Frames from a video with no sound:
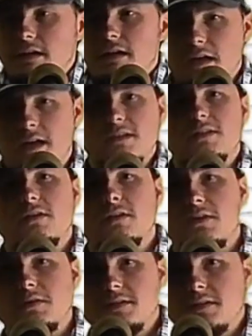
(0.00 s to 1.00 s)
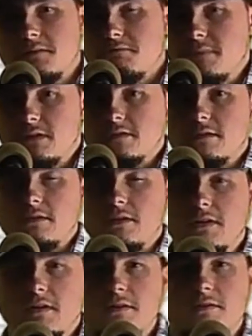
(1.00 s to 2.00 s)
I started noticing the milk,
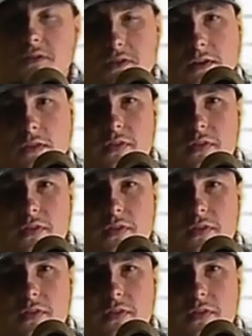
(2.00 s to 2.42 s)
and I just started